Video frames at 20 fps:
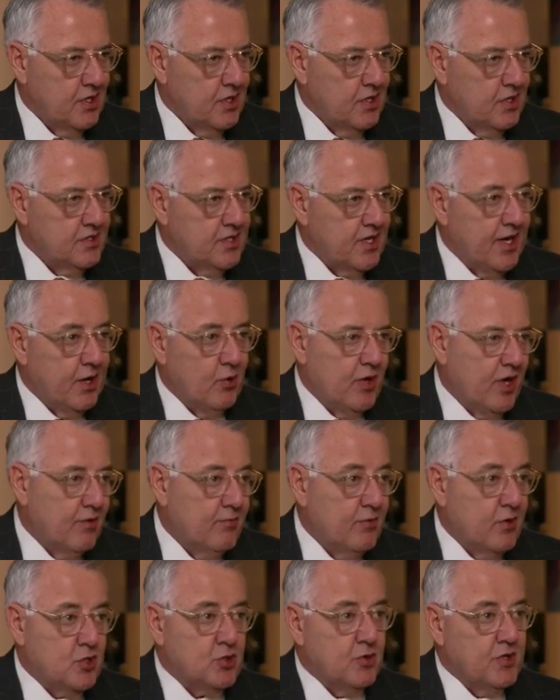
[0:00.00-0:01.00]
Today, we
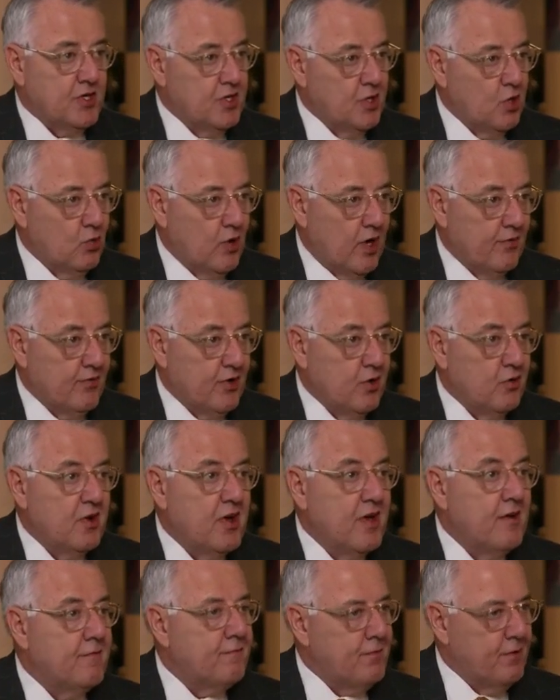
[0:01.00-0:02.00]
have virtually no revenue
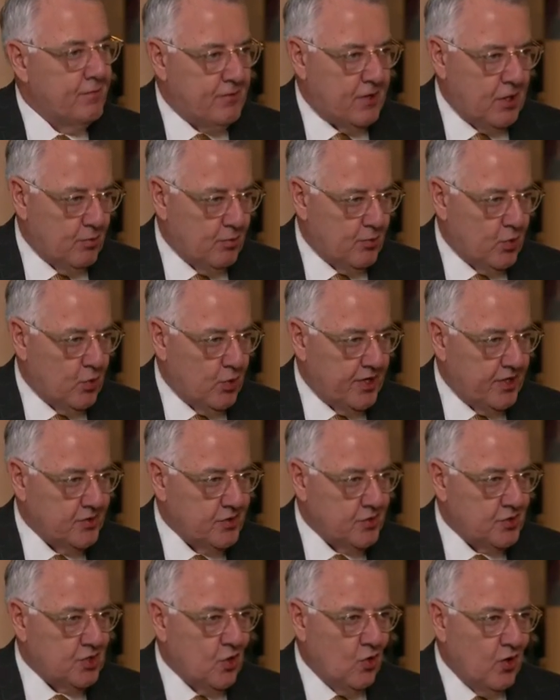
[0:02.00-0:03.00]
and 50
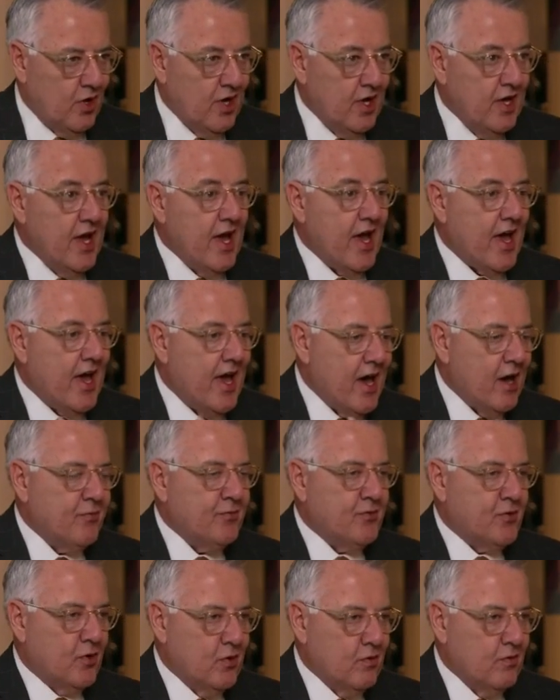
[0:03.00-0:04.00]
employees. So
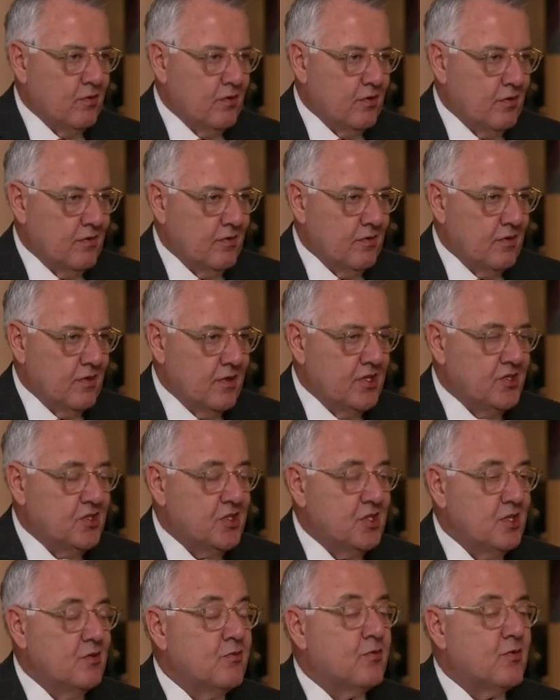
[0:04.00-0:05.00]
after these
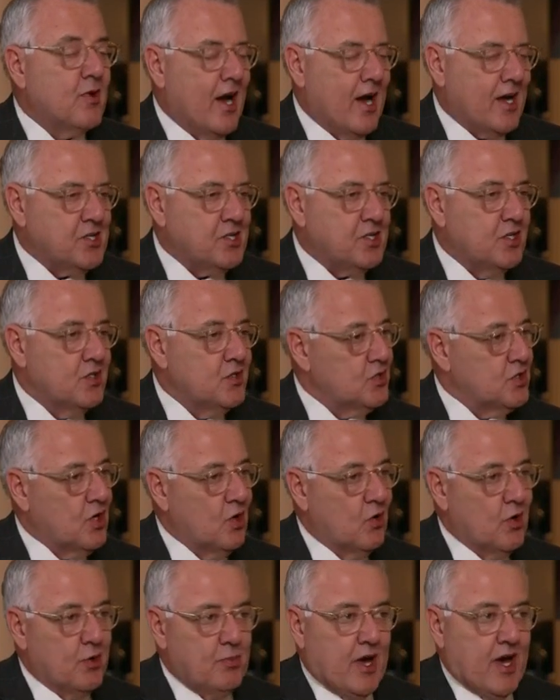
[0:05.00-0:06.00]
infractions
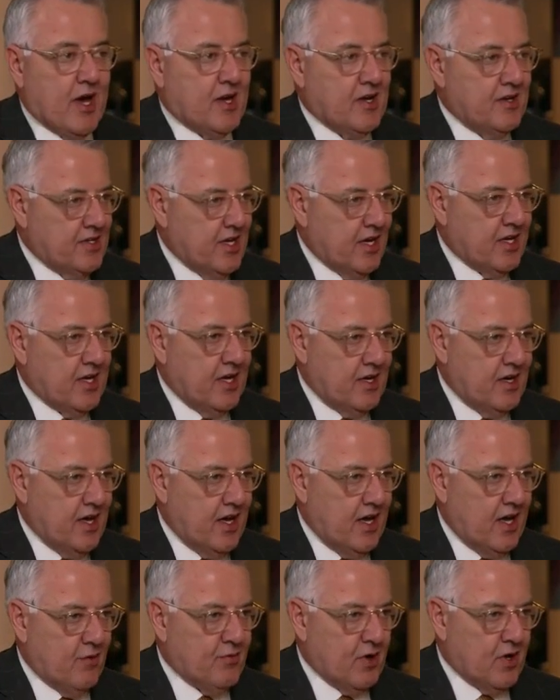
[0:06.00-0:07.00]
going back a decade and a
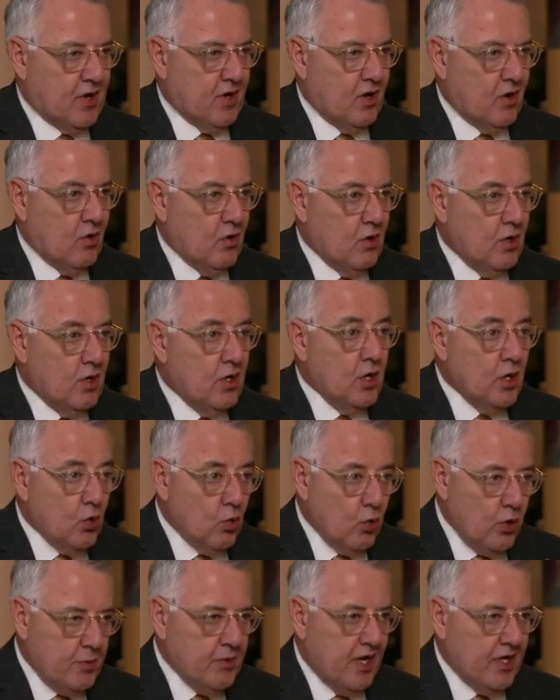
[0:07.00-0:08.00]
half ago,
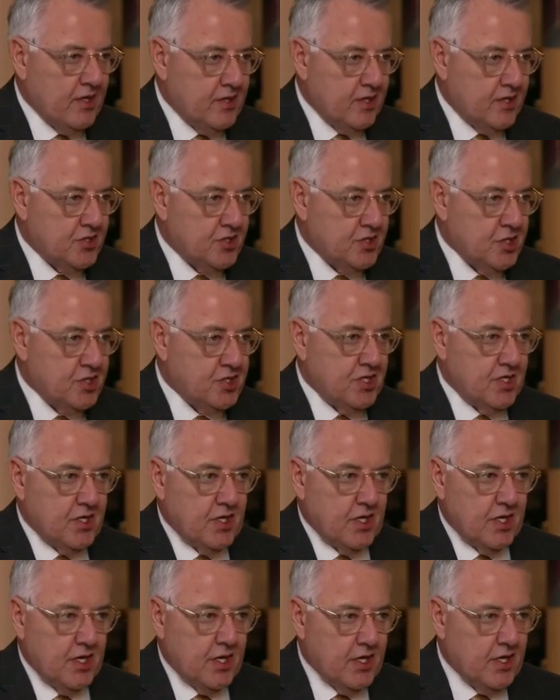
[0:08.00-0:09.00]
we made the decision,
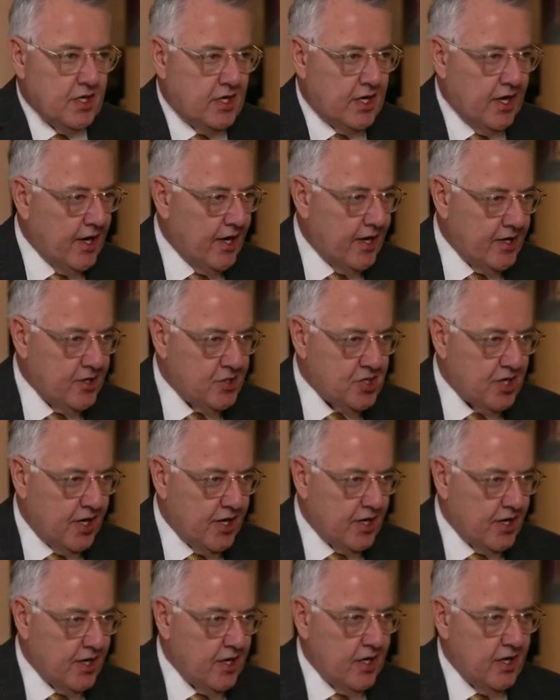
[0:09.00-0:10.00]
get out of
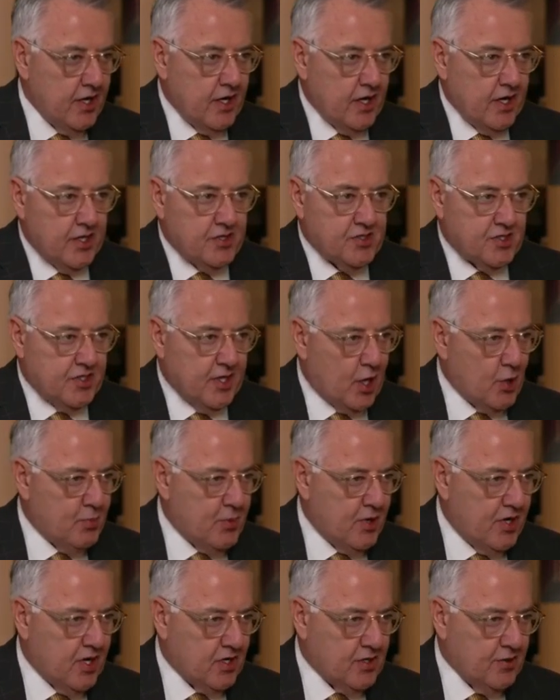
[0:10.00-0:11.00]
China. It's not a
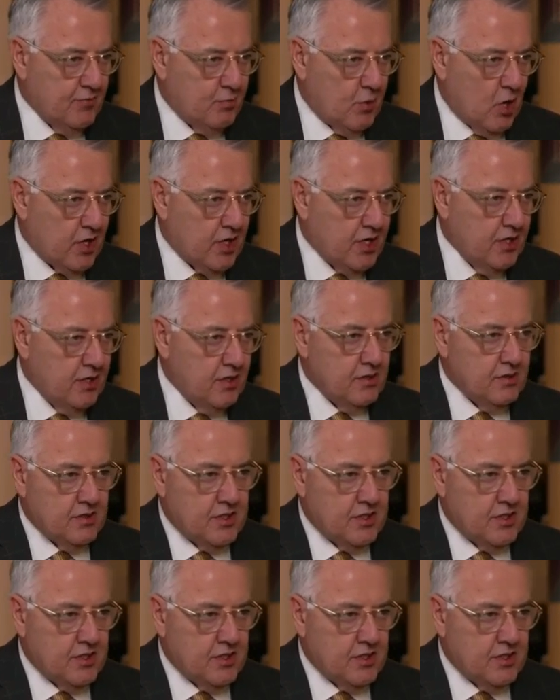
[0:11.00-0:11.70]
productive market.